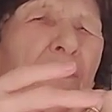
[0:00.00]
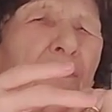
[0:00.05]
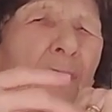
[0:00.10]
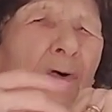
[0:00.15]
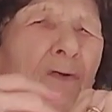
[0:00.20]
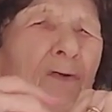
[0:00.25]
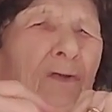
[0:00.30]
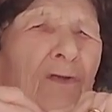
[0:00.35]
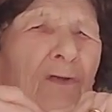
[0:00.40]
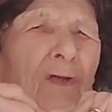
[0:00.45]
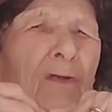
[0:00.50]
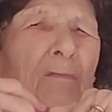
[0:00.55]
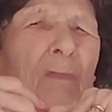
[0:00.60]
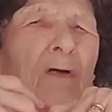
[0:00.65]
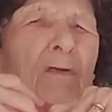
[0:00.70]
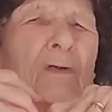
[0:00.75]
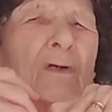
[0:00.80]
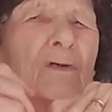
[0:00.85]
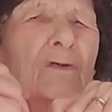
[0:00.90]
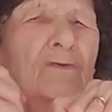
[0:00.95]
Don't you think
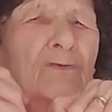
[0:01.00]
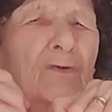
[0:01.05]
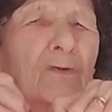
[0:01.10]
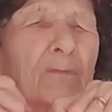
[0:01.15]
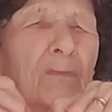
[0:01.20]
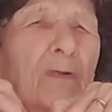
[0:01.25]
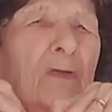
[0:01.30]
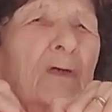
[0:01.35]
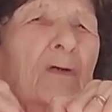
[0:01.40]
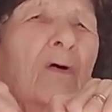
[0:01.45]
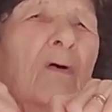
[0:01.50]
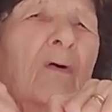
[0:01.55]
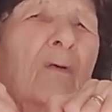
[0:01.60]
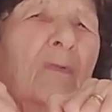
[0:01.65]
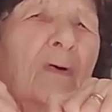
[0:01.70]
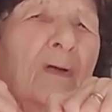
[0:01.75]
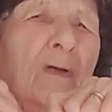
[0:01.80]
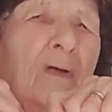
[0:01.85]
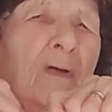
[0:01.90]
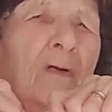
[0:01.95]
my nurse should be in
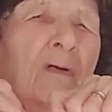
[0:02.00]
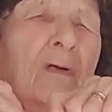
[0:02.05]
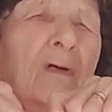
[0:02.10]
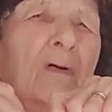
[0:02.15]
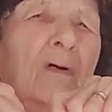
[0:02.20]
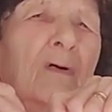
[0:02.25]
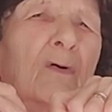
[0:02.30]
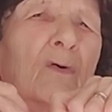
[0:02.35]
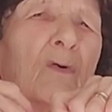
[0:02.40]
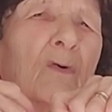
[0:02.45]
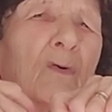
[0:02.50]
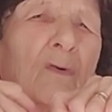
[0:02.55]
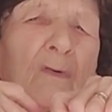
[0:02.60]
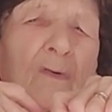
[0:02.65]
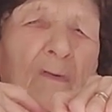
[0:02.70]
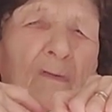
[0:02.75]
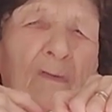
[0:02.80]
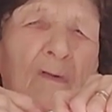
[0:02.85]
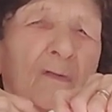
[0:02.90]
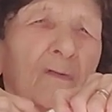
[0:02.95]
Albany
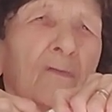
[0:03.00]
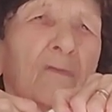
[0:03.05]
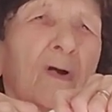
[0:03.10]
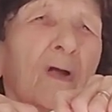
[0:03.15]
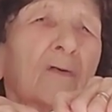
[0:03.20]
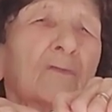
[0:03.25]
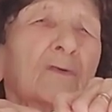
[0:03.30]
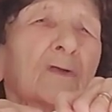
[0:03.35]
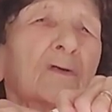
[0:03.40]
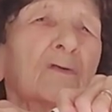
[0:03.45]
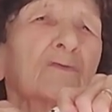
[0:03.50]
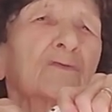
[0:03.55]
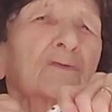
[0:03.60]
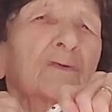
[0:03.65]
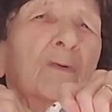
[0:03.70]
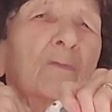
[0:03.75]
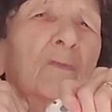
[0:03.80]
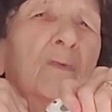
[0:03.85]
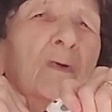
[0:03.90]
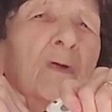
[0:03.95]
or, or around here
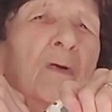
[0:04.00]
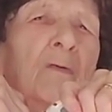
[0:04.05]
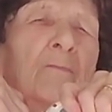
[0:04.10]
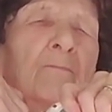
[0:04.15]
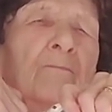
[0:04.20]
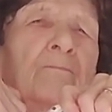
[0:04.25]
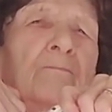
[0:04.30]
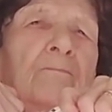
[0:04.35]
somewhere?